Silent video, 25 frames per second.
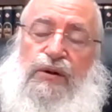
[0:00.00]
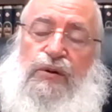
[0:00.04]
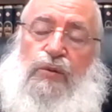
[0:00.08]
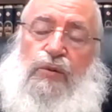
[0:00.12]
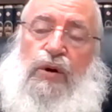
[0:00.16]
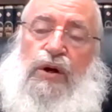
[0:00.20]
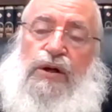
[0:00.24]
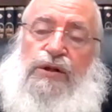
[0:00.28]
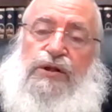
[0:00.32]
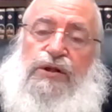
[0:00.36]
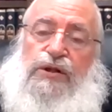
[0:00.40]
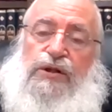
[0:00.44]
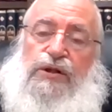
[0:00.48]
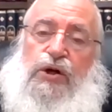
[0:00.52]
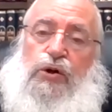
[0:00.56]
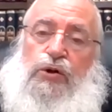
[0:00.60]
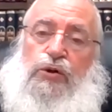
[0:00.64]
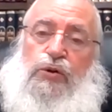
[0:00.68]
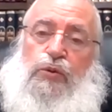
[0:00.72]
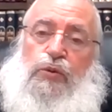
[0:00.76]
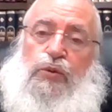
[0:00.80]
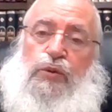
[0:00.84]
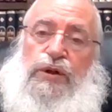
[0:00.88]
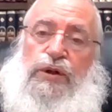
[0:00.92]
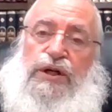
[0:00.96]
What
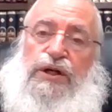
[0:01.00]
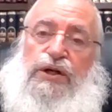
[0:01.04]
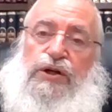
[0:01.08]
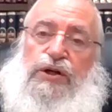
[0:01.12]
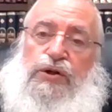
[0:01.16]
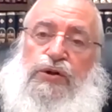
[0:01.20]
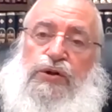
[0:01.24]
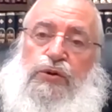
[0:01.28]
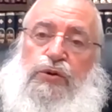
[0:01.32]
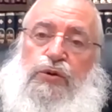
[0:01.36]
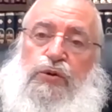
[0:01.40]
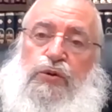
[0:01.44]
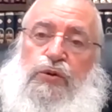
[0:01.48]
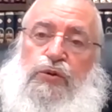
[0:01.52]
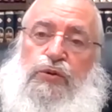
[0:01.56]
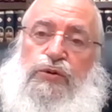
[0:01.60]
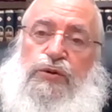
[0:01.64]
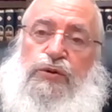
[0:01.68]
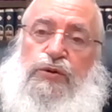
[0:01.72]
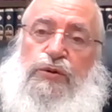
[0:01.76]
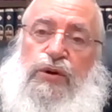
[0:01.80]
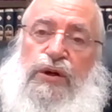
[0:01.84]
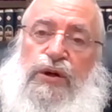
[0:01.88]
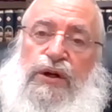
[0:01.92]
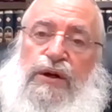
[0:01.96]
could we do
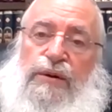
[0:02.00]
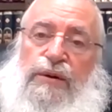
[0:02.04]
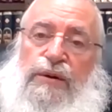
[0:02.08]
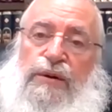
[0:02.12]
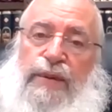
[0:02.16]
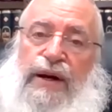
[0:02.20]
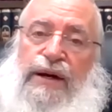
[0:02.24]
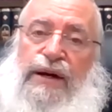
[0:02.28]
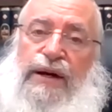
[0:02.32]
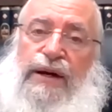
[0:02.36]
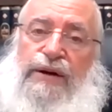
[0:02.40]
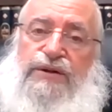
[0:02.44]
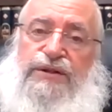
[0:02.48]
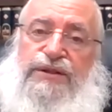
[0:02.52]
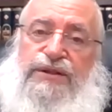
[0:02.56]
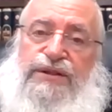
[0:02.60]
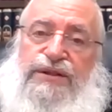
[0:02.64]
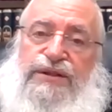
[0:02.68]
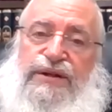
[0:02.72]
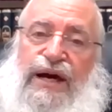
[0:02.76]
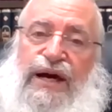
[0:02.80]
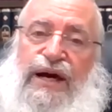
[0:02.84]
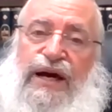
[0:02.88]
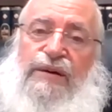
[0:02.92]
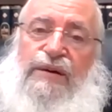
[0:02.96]
to bring upon us
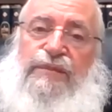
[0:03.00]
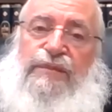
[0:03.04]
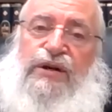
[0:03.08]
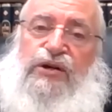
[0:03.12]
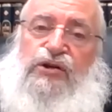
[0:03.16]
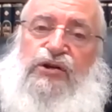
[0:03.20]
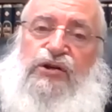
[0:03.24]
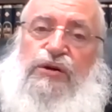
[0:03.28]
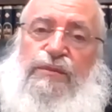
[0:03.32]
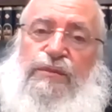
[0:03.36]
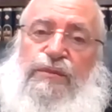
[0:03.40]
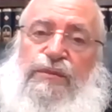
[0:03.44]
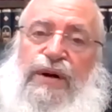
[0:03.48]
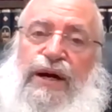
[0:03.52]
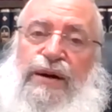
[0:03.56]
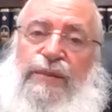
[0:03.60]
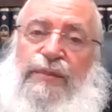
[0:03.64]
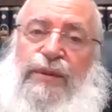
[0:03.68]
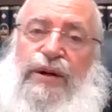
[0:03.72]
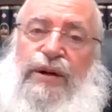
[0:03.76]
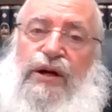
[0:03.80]
Rachamei Shamayim,